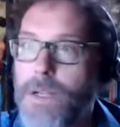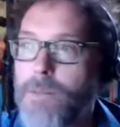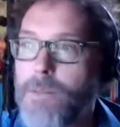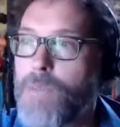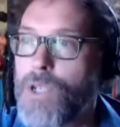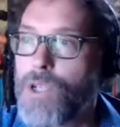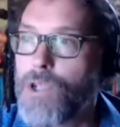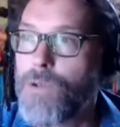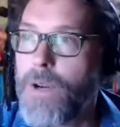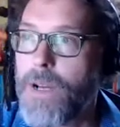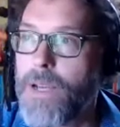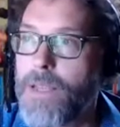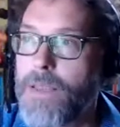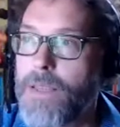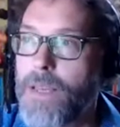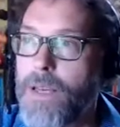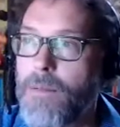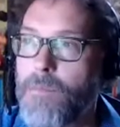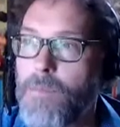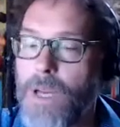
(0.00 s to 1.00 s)
betrayed
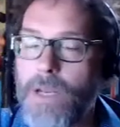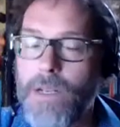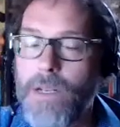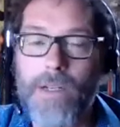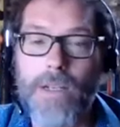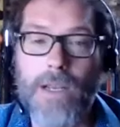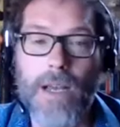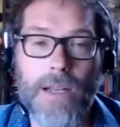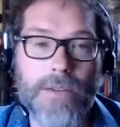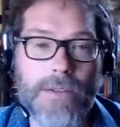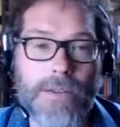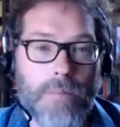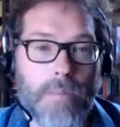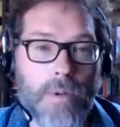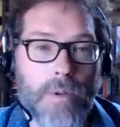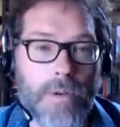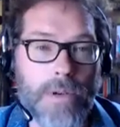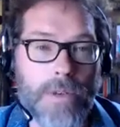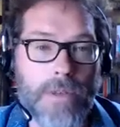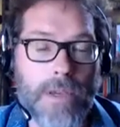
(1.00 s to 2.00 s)
them and did not
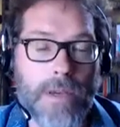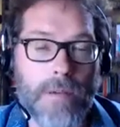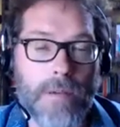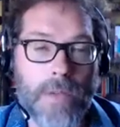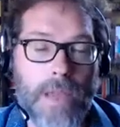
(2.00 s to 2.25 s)
support them.